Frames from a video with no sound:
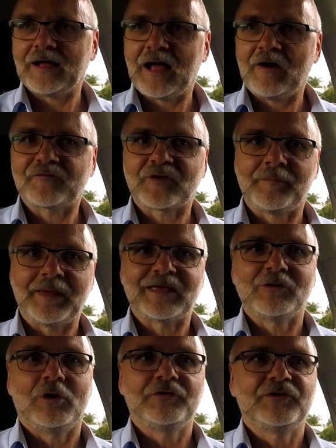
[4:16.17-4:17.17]
After
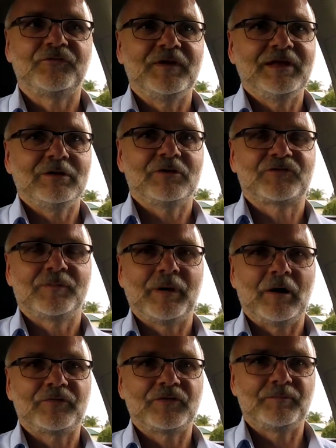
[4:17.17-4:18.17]
making all these videos
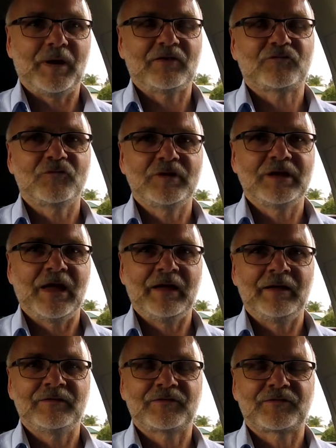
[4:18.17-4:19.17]
about the battery
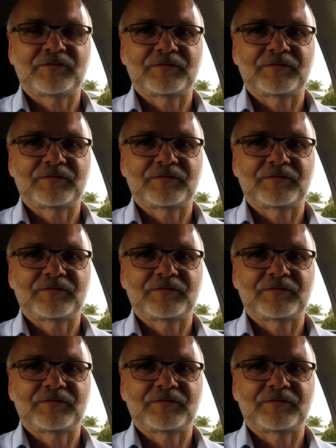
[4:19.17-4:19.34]
and